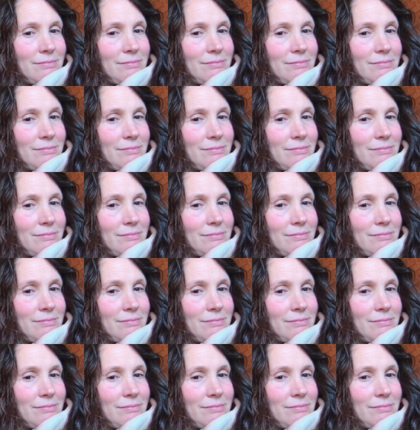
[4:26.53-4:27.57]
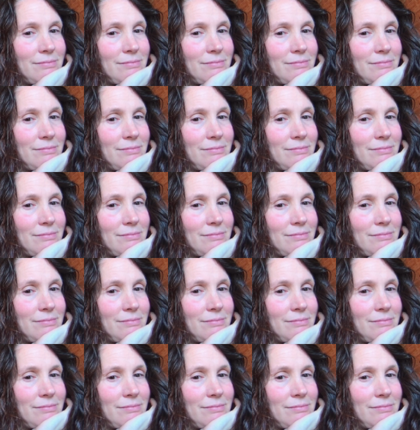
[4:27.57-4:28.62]

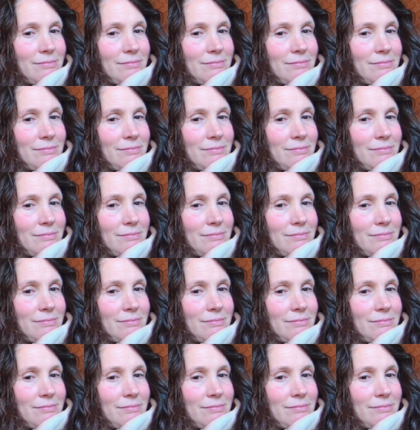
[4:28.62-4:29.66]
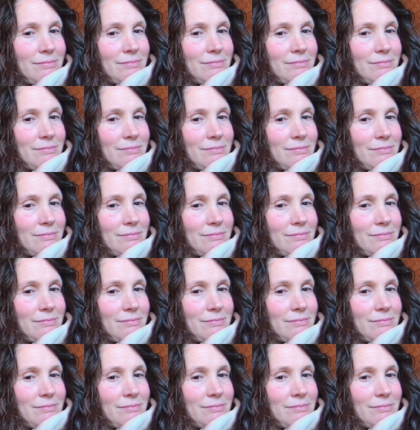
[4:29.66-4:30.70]

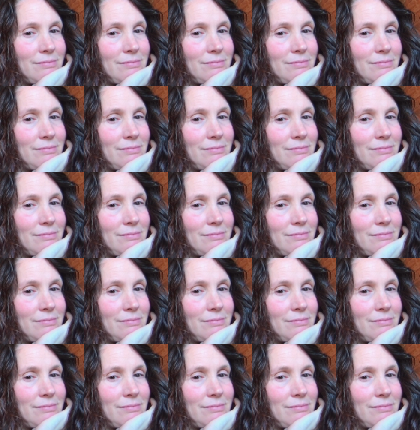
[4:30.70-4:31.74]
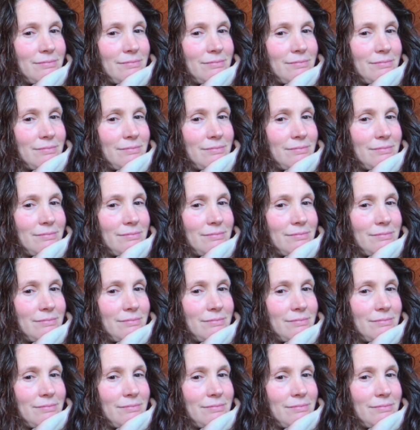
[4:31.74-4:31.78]
(no lip movement)